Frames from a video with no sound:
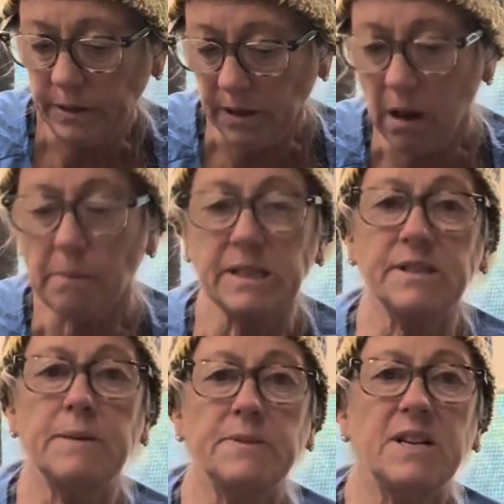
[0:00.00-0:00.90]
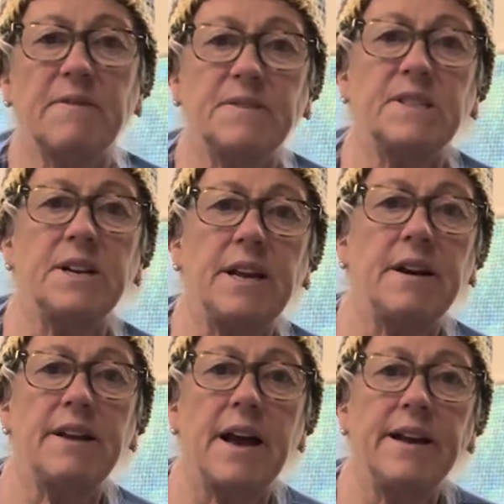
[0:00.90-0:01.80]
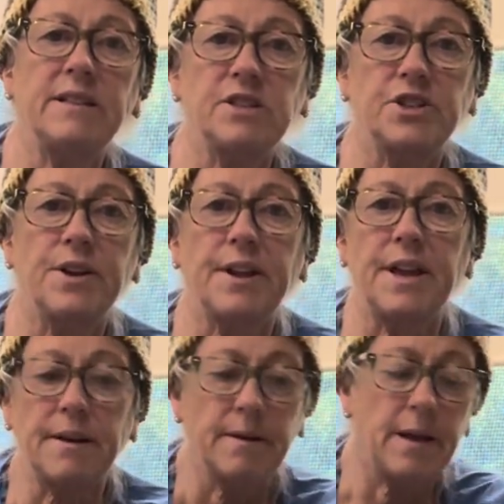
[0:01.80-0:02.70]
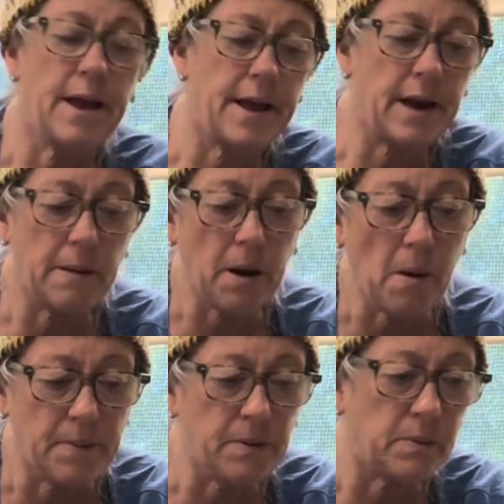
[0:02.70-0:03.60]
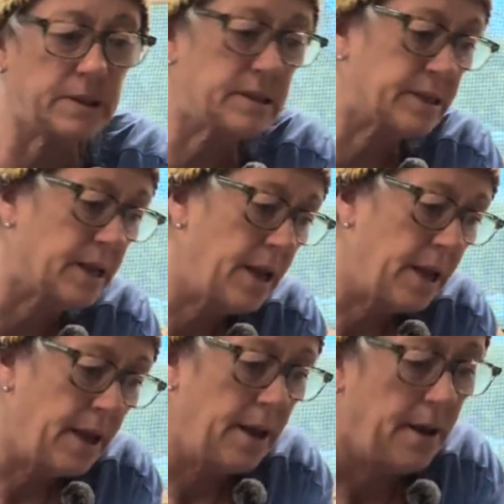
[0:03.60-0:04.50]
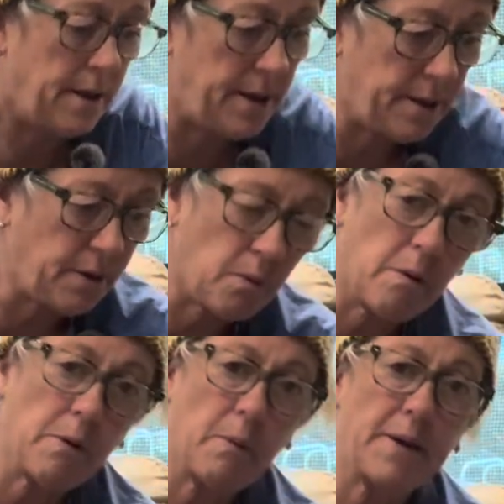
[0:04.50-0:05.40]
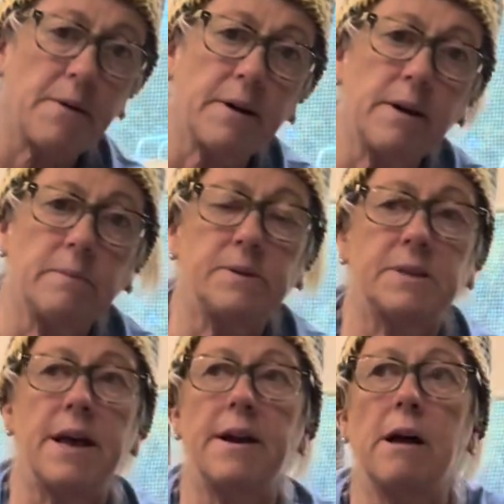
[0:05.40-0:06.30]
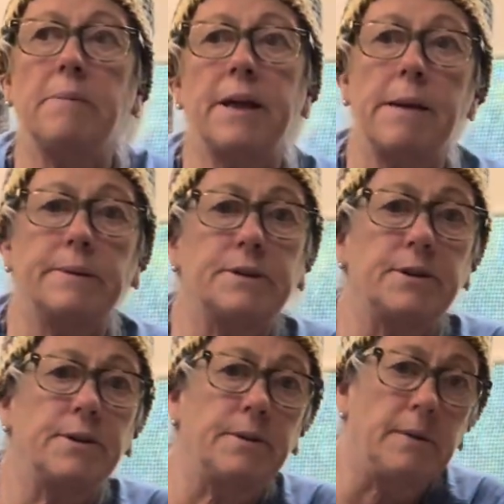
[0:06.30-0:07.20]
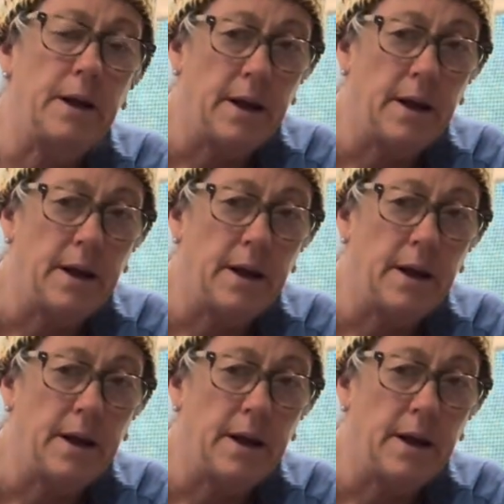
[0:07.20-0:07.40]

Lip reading: all my sleep stuff is in here. Yeah, it's chunky. And I'm hoping once the warmer weather comes that I'll be able to